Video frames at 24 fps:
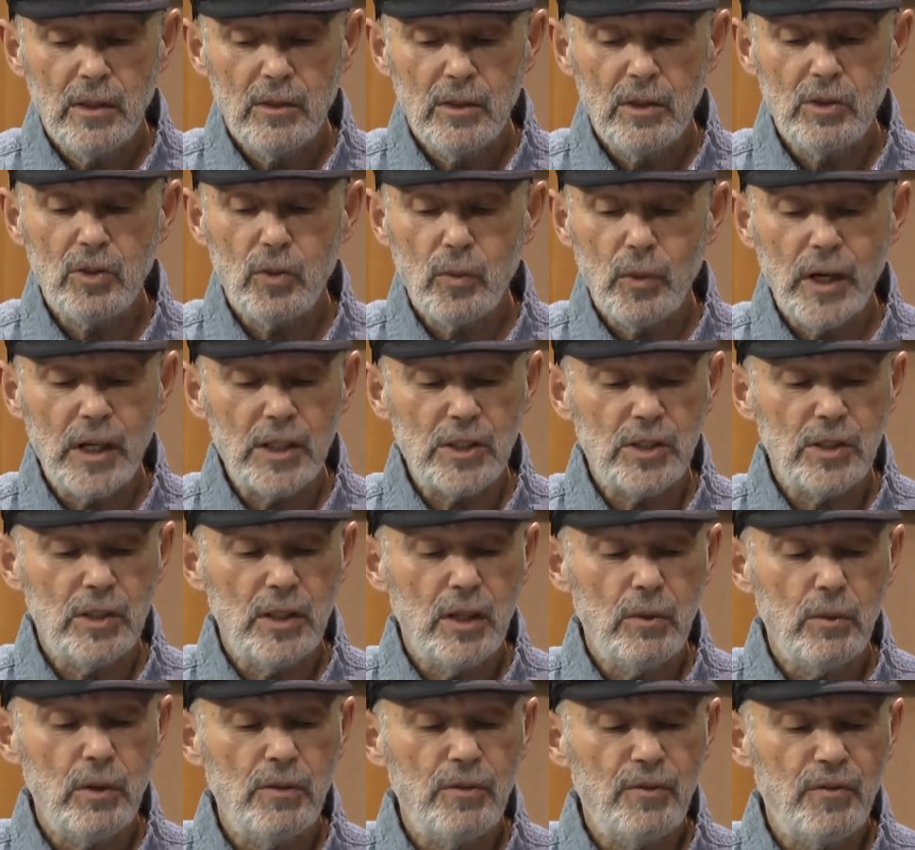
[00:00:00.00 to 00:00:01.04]
The direction
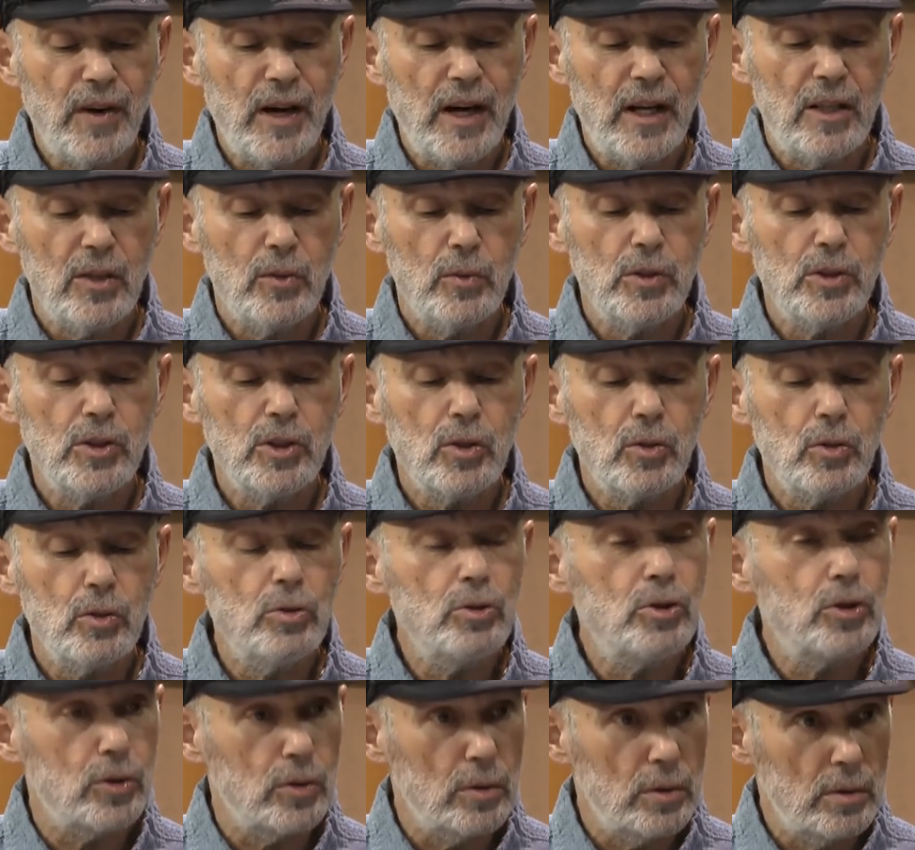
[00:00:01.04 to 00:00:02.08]
that we follow is
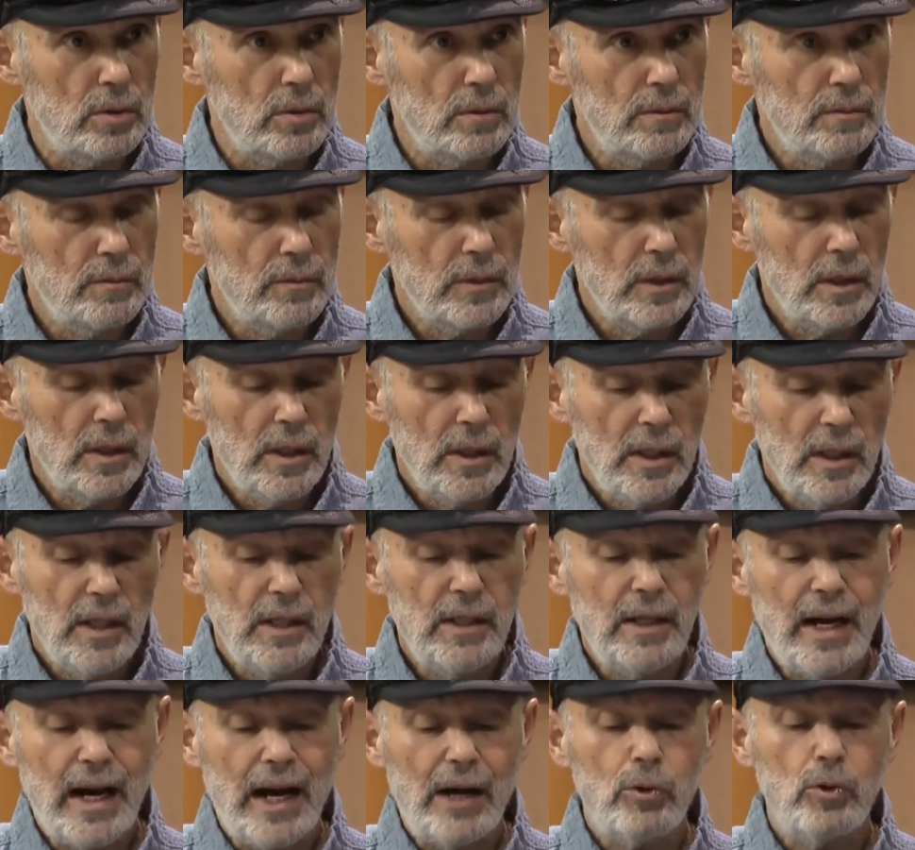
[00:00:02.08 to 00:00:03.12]
crucial
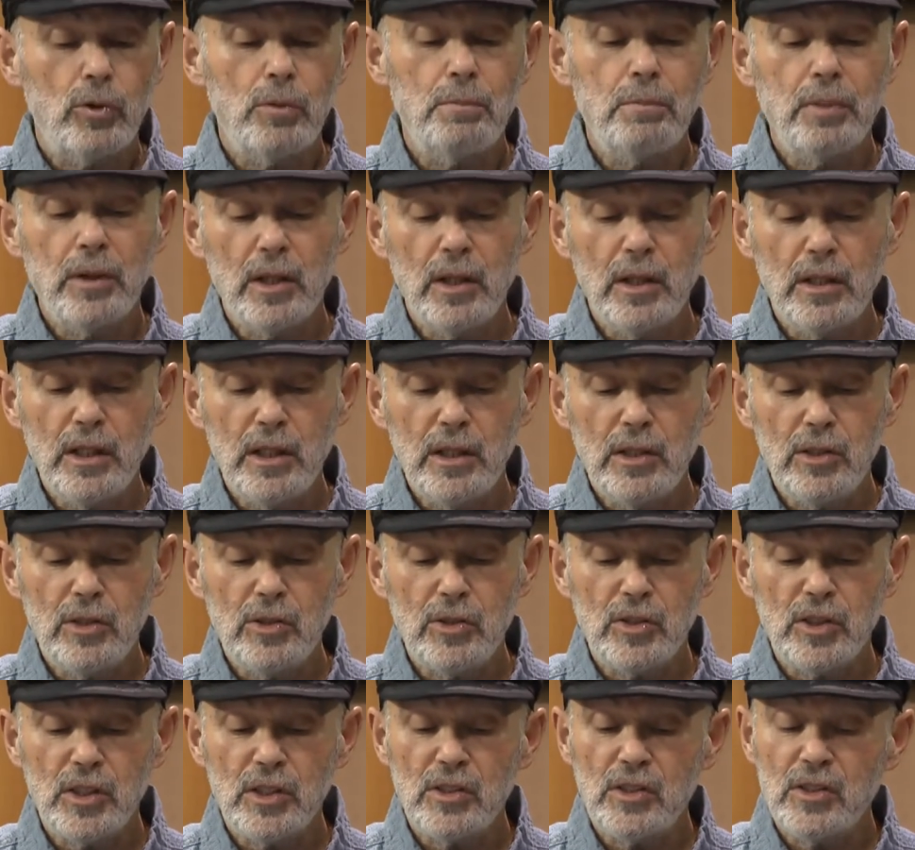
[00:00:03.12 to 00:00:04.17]
in our ability to
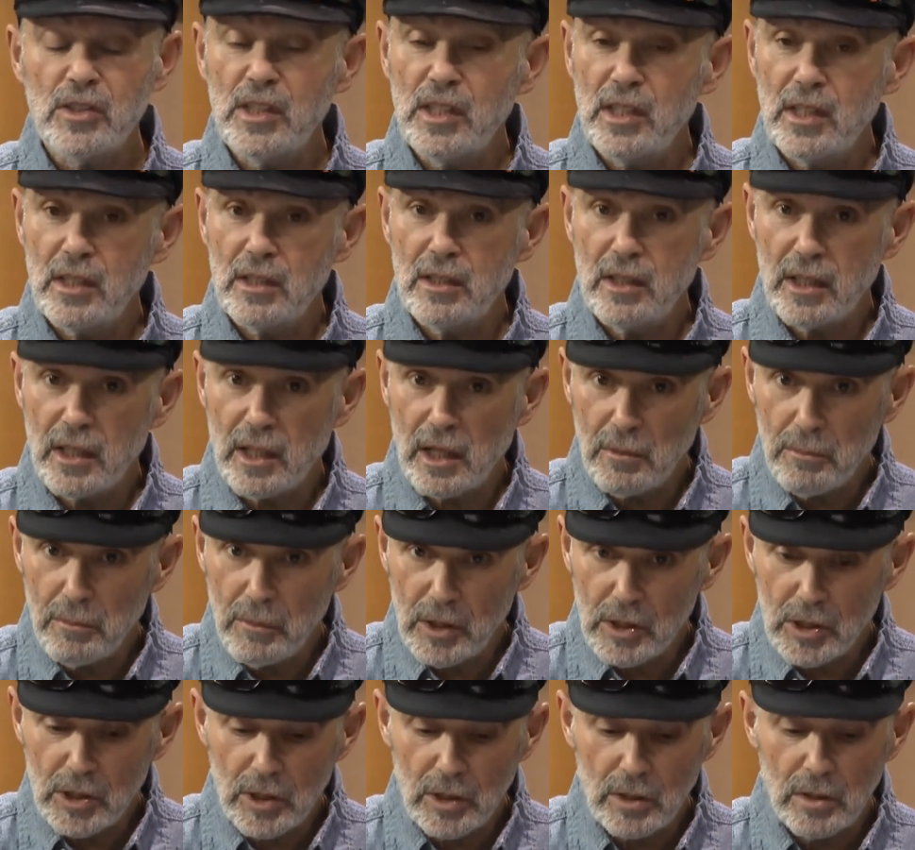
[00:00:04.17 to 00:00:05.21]
succeed in our
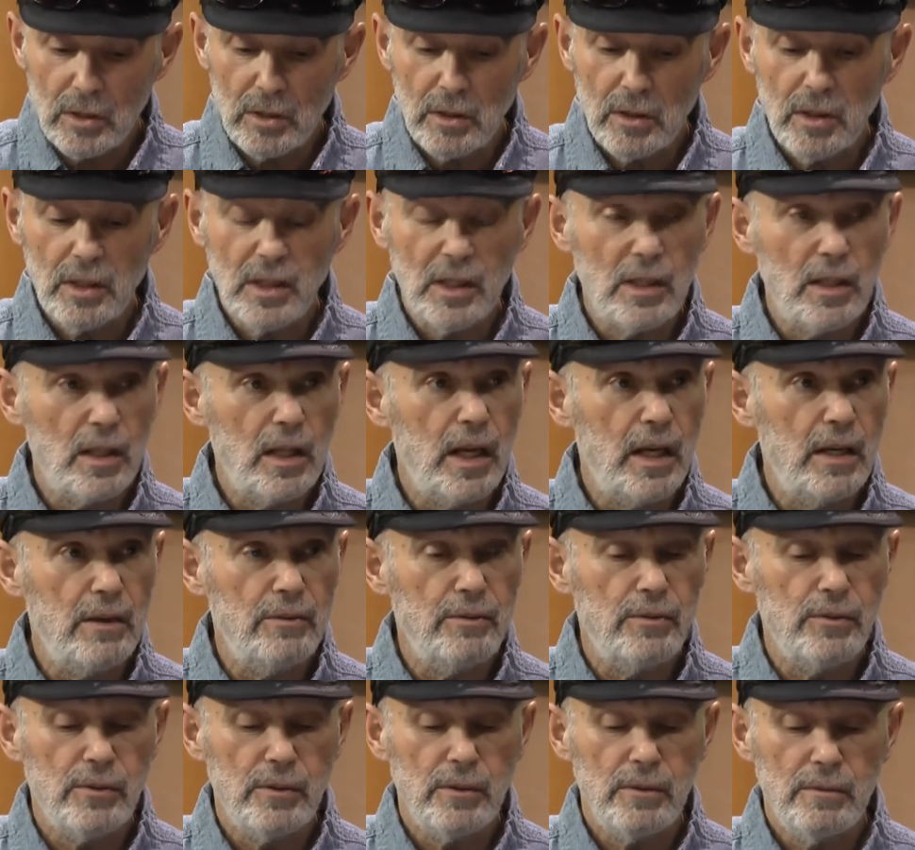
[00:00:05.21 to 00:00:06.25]
mission in
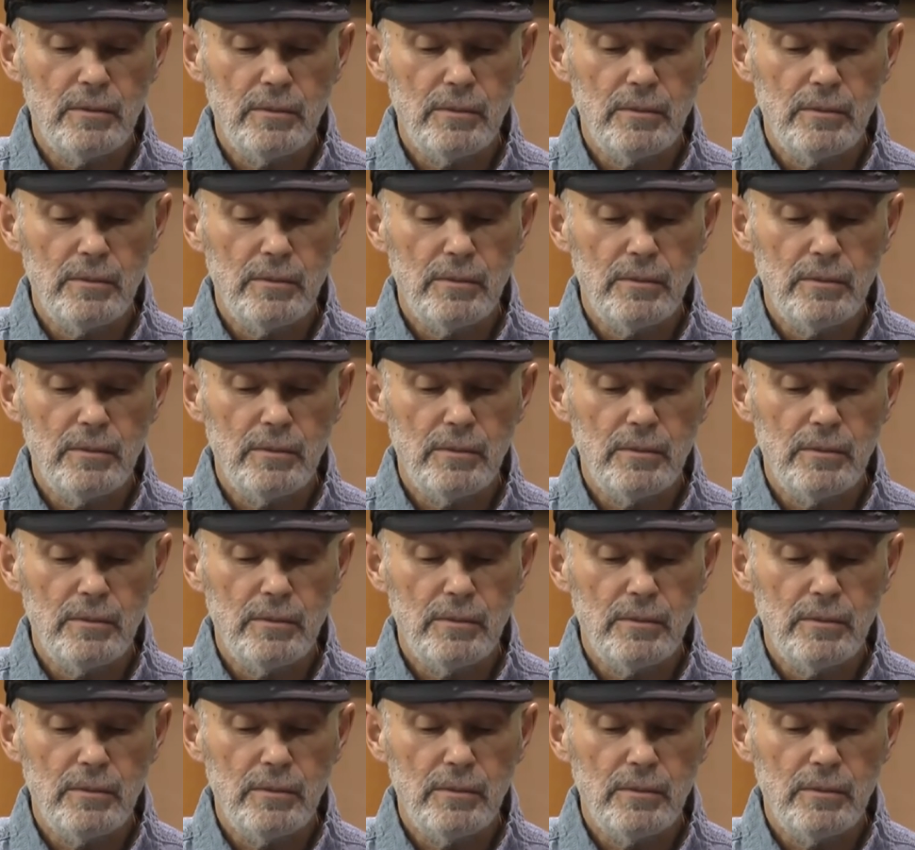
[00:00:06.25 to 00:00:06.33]
life.